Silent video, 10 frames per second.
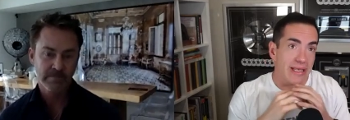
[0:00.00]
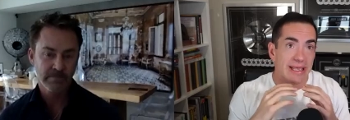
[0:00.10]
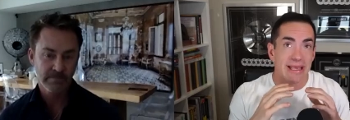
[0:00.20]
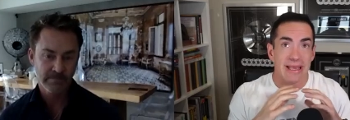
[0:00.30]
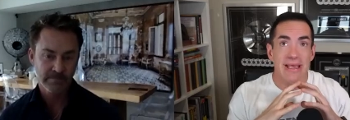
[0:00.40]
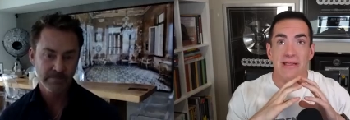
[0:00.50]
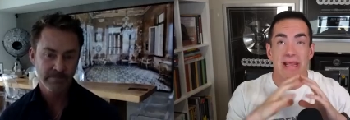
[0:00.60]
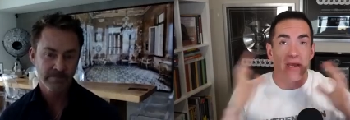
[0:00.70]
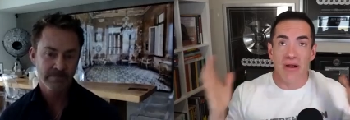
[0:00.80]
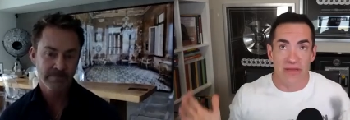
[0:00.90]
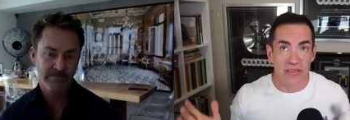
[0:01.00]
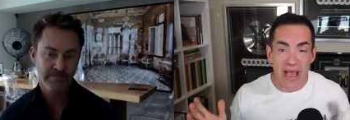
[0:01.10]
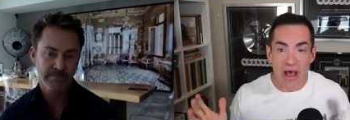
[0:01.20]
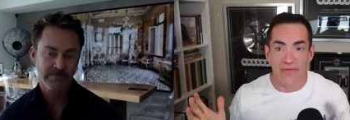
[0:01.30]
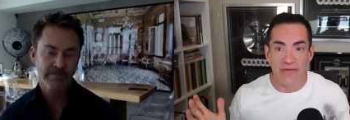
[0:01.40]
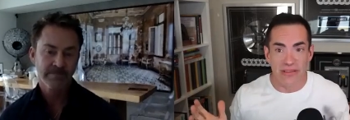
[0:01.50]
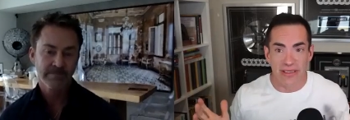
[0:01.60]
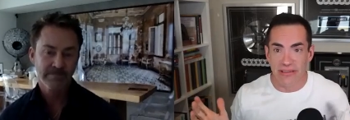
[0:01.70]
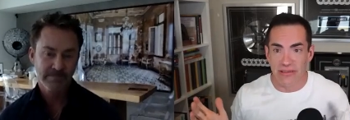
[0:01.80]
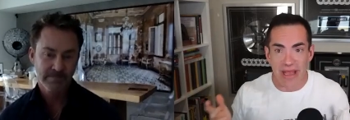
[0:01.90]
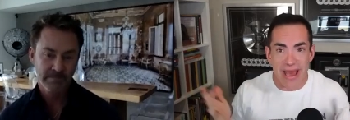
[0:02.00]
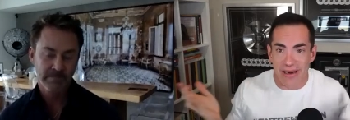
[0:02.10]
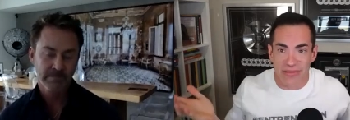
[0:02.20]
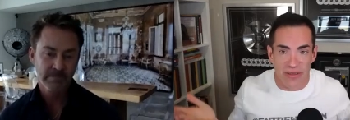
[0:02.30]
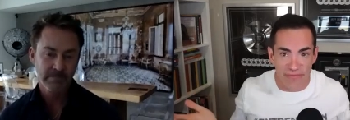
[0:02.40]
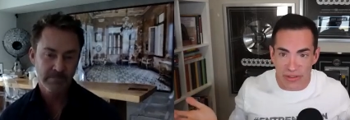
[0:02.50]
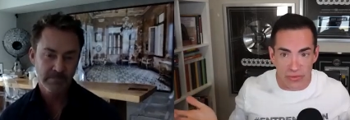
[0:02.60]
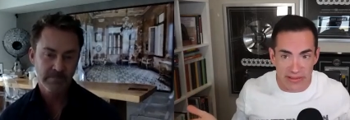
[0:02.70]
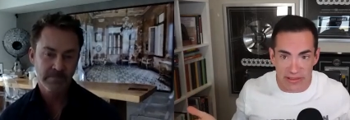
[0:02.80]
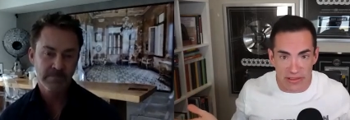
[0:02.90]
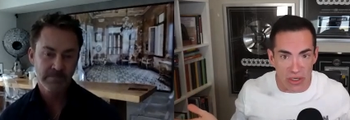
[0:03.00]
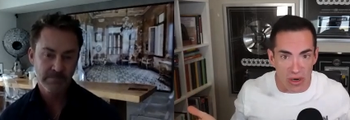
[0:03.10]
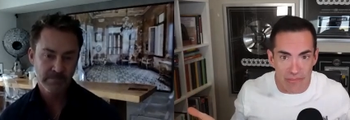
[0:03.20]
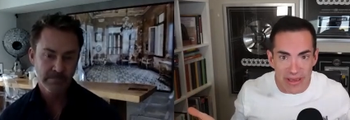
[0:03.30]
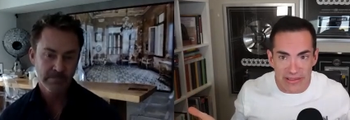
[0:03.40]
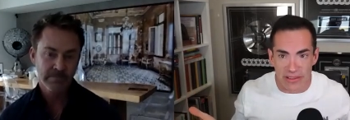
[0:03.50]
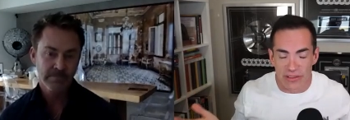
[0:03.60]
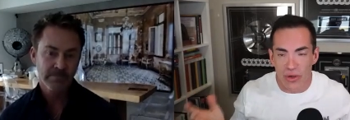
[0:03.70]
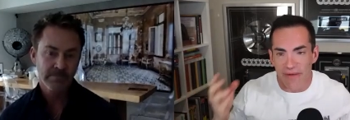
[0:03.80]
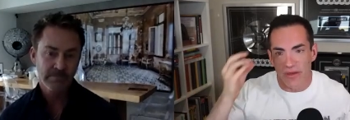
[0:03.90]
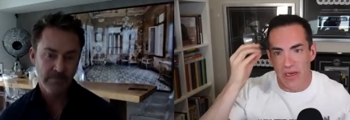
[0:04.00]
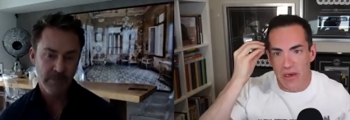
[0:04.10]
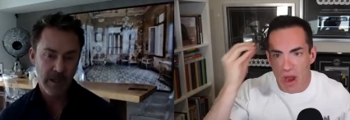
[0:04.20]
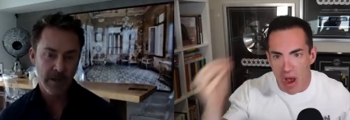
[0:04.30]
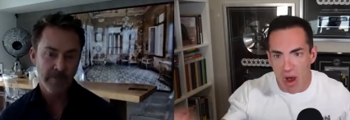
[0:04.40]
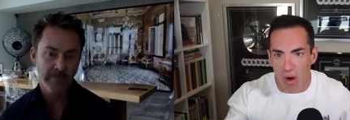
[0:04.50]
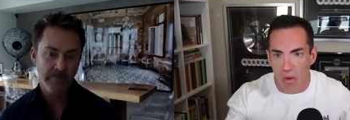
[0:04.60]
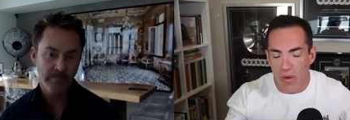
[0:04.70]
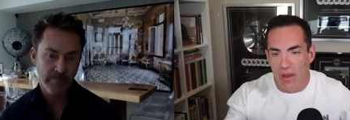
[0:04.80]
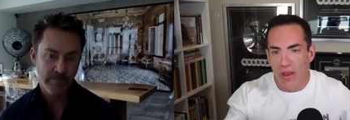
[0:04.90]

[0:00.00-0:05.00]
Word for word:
Speaker 1: in in and of itself is is not a sufficient reason to start a business. You have to know